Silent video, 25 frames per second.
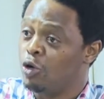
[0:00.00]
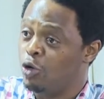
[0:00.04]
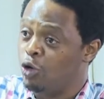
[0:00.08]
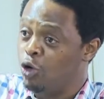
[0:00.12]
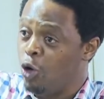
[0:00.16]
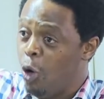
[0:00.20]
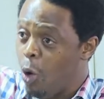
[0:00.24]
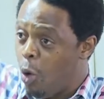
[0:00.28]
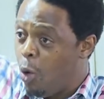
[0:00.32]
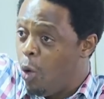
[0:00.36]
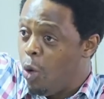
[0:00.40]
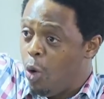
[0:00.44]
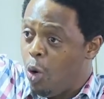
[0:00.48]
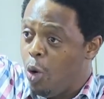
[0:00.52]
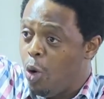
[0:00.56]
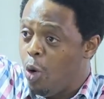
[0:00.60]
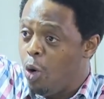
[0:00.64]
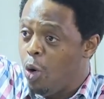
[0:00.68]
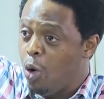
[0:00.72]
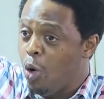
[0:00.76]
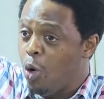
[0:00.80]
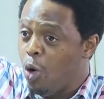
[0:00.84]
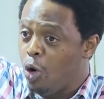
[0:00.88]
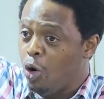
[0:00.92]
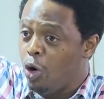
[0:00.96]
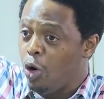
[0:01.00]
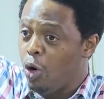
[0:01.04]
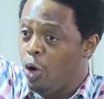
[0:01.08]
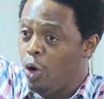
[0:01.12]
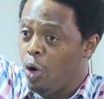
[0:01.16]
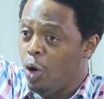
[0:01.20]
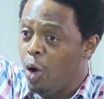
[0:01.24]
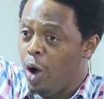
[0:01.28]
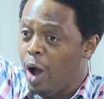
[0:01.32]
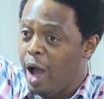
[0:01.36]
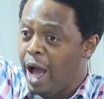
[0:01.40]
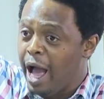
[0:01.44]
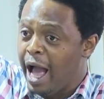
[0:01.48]
go
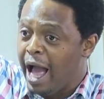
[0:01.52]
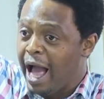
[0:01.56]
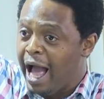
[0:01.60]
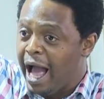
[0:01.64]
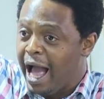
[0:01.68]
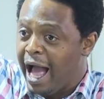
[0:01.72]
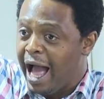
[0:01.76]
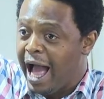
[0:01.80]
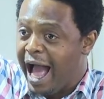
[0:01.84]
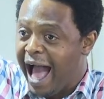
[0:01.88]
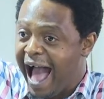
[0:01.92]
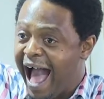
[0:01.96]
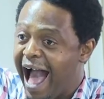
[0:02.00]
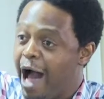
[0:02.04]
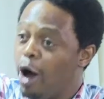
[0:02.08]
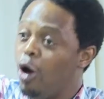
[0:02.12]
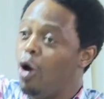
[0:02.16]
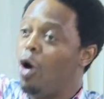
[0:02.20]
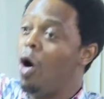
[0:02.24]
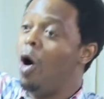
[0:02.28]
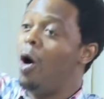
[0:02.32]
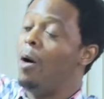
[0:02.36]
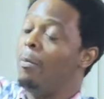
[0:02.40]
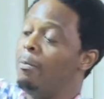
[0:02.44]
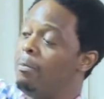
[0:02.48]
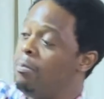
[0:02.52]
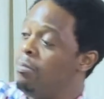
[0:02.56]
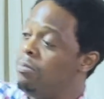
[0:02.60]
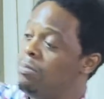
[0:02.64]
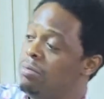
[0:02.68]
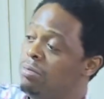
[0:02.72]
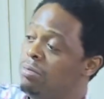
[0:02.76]
and come